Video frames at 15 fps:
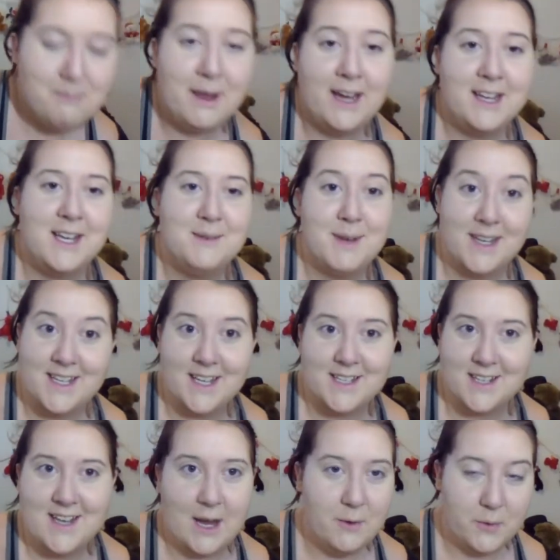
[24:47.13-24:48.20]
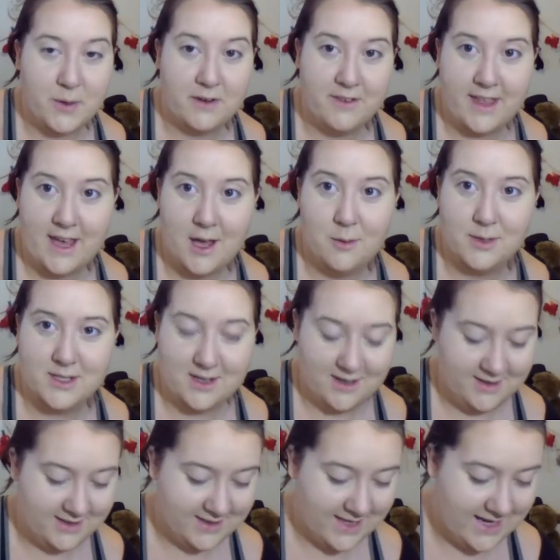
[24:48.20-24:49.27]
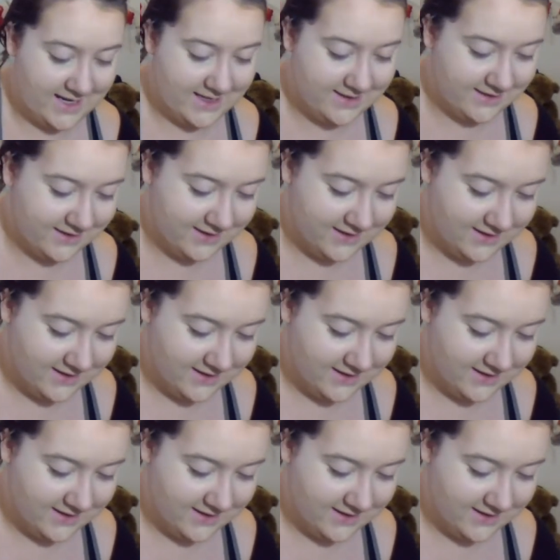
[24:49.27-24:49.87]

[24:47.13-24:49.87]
painting my desk now with whatever the hell was on this last.